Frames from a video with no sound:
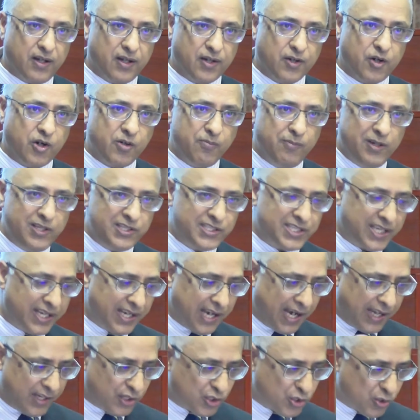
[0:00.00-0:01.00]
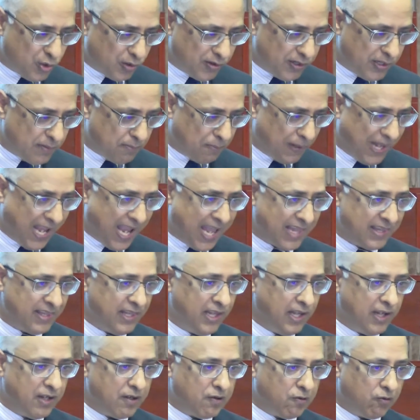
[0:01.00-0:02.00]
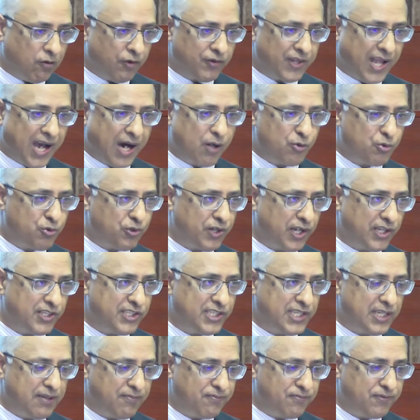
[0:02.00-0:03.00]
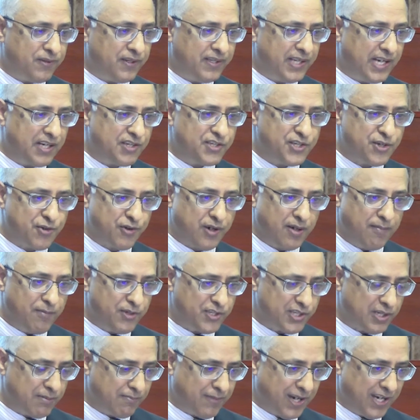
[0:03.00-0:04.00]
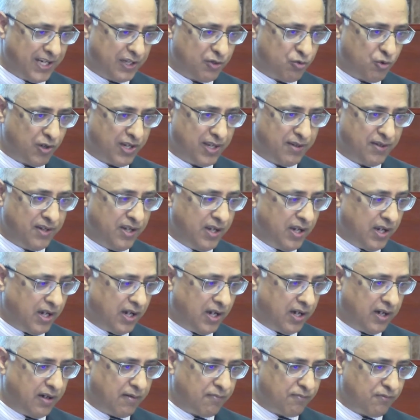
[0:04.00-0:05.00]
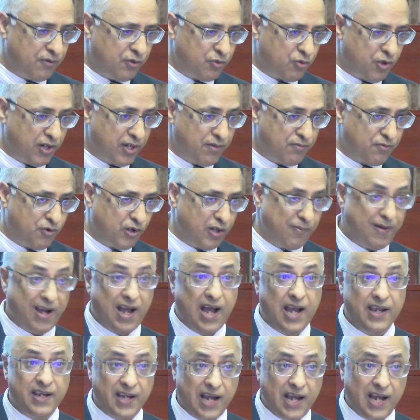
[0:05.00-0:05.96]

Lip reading: convincing and solid plan on how to achieve net zero emission by 2045.